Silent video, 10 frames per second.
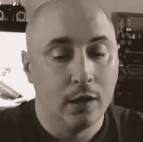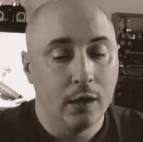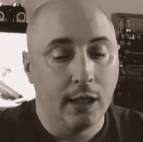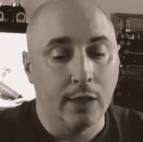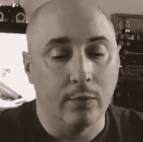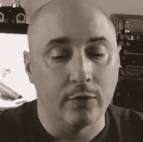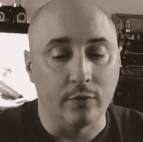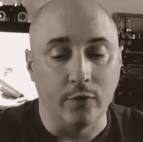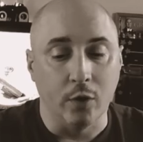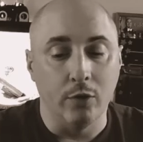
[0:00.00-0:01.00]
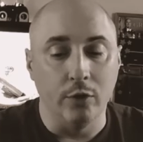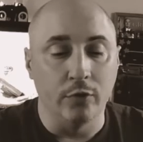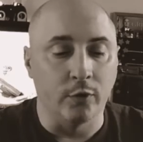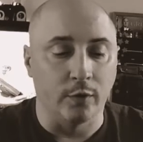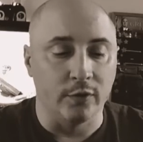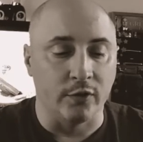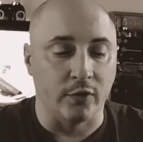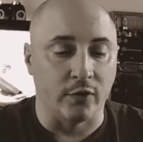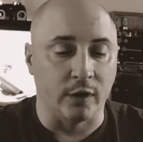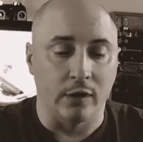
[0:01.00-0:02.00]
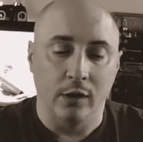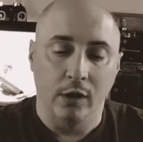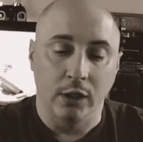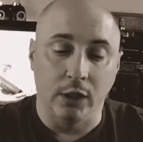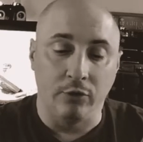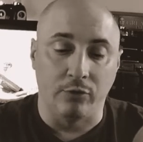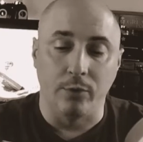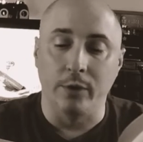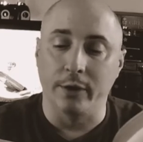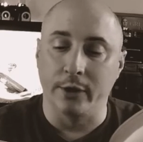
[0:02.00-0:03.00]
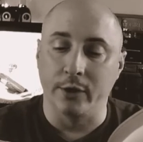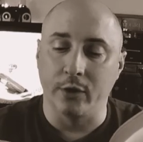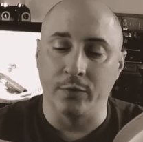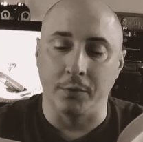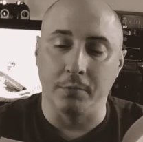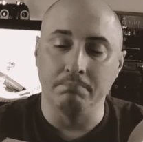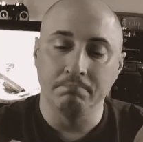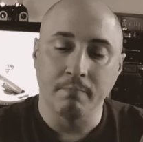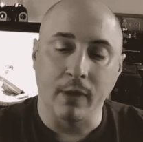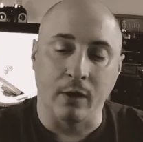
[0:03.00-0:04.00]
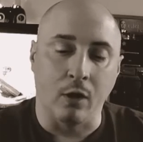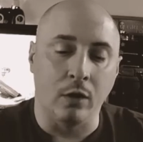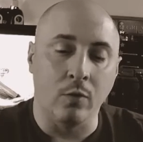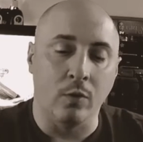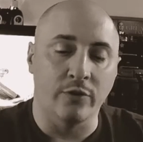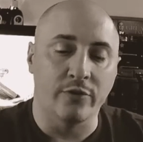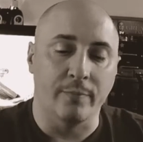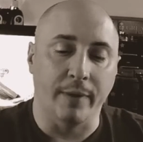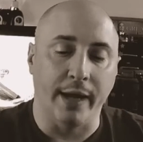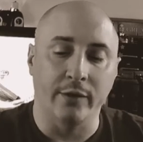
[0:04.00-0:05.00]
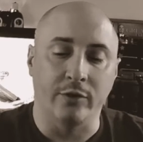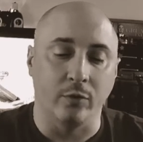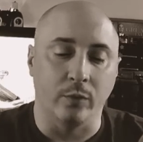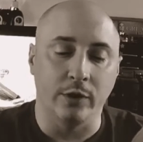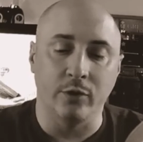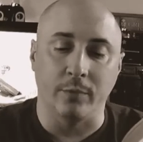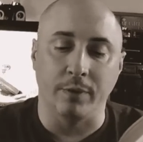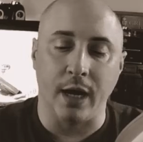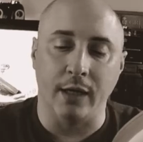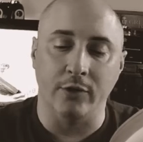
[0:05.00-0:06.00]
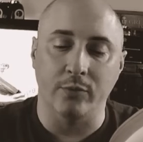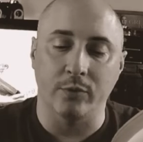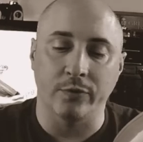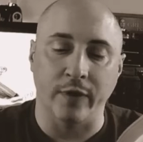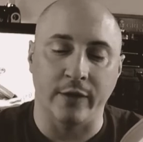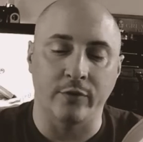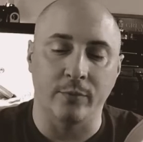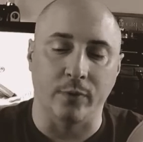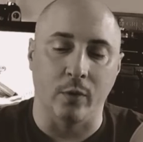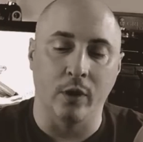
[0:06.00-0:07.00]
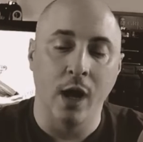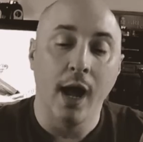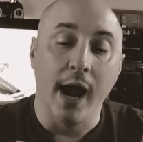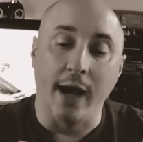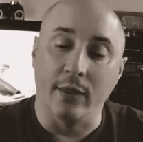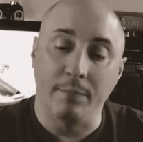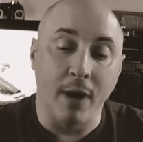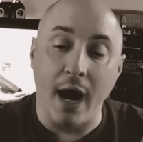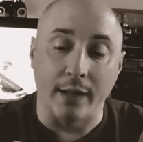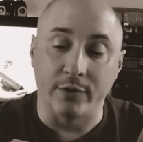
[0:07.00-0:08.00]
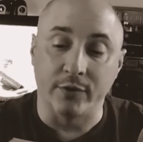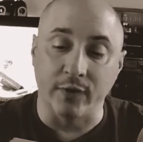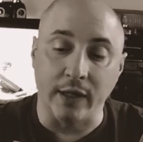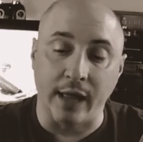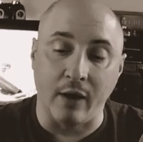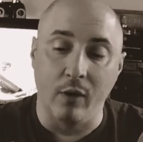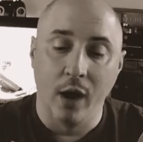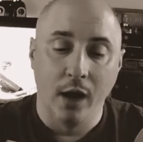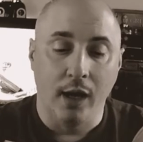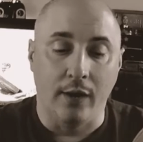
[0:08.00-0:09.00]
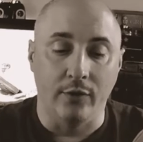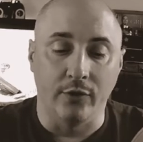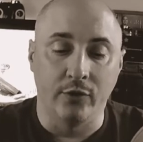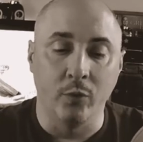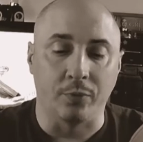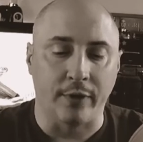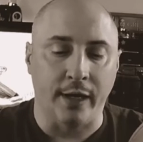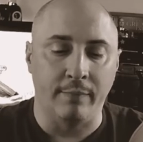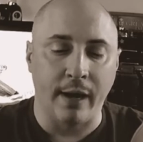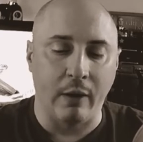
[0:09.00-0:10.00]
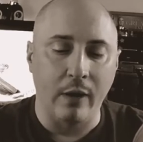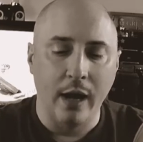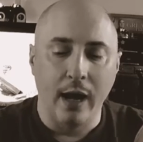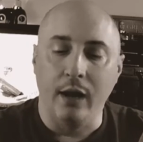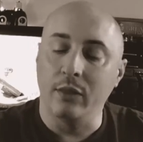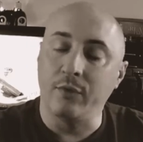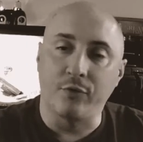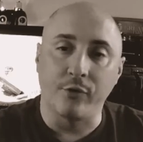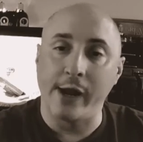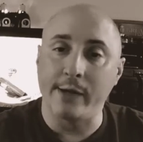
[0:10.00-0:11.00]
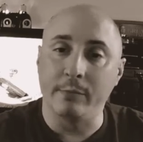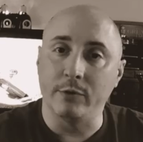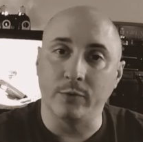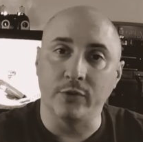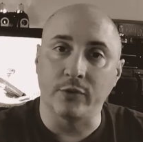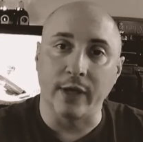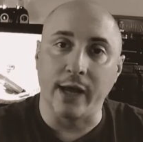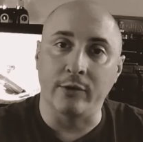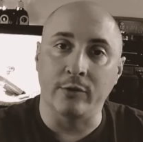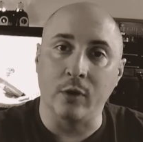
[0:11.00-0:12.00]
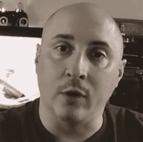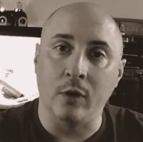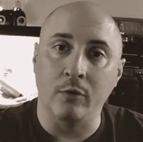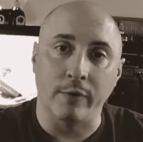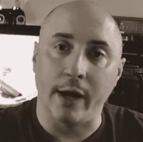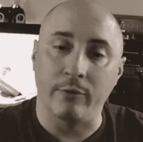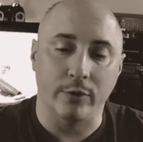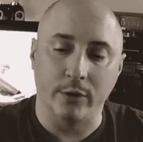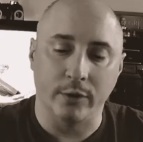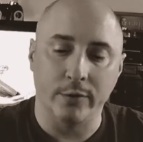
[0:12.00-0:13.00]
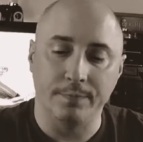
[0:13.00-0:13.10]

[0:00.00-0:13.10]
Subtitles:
It was of no use her resisting. He drew her into the room, and all at once the band to which her pockets were fastened broke, and the pots fell out, and the soup ran about, and the fragments were scattered all round her.